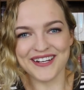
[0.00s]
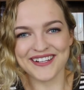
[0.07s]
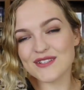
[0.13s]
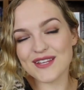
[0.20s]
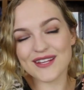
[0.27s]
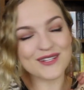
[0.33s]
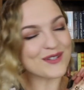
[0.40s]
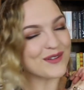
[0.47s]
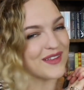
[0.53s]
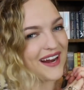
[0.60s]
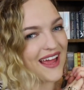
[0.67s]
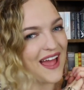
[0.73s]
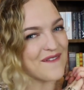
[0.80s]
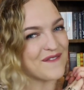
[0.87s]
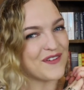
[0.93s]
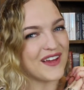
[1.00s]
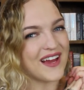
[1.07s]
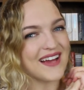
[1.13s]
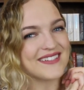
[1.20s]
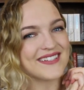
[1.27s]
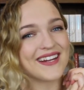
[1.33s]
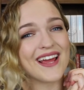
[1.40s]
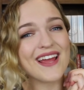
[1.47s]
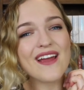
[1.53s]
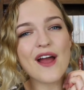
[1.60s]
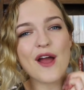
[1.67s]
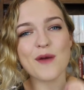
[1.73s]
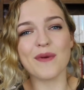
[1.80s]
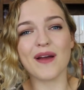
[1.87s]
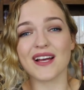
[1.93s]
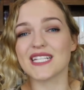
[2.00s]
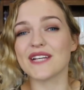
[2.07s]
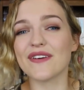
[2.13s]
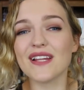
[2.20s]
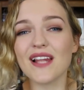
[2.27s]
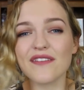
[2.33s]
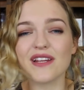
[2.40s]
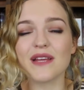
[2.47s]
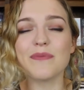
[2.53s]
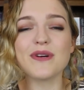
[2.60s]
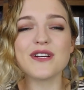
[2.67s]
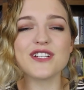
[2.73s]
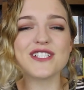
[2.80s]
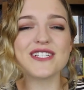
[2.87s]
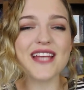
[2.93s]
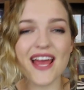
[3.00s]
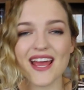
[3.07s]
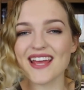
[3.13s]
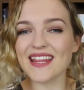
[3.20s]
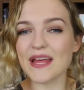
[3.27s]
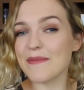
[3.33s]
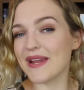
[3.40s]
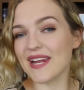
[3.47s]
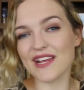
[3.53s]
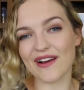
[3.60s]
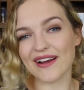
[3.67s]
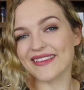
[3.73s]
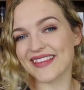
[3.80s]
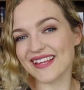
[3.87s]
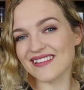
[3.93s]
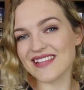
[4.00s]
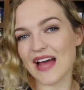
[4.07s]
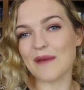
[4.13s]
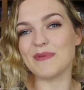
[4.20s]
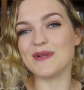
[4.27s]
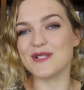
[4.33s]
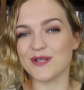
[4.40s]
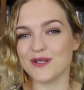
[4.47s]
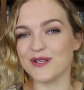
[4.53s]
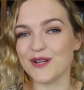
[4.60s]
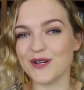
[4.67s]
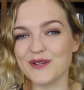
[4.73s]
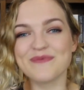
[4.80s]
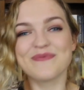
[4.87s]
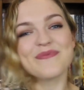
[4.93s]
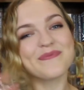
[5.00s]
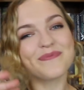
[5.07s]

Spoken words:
So that is all that I have for you guys today. I hope you guys have a lovely bookish day and many great things happen to you.